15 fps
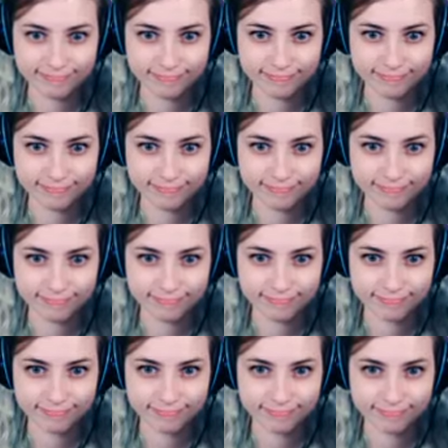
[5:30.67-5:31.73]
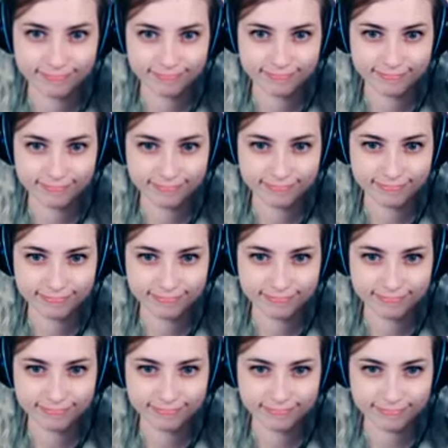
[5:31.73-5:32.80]

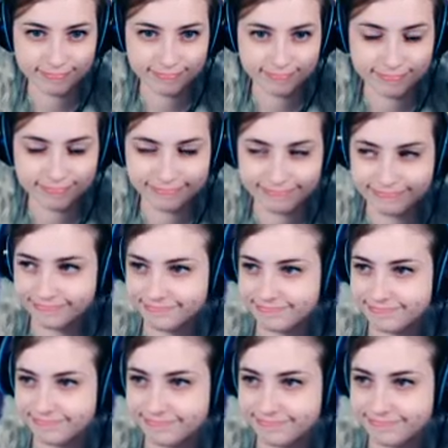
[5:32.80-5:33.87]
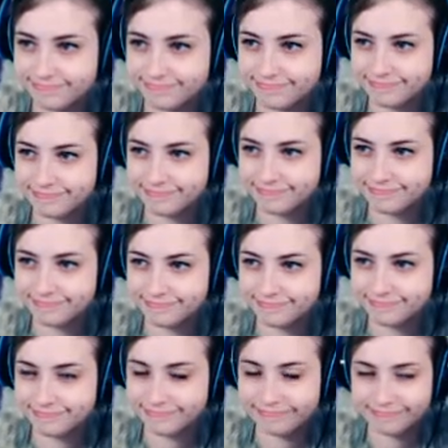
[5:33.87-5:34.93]

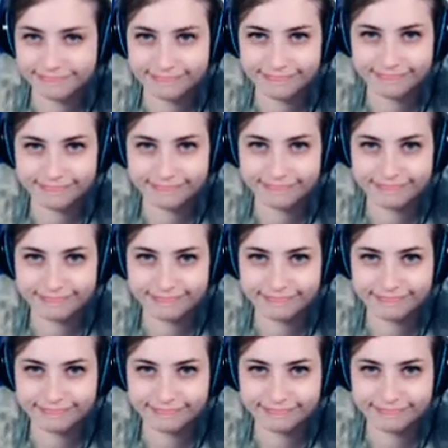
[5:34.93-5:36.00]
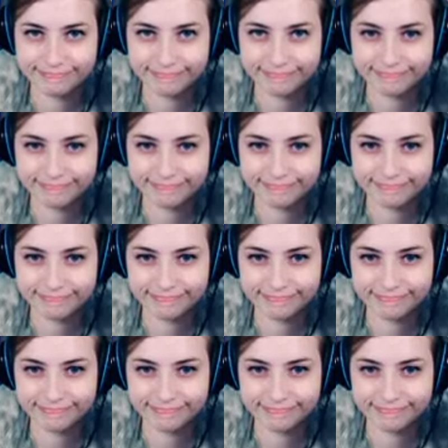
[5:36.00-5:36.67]
(no one is talking)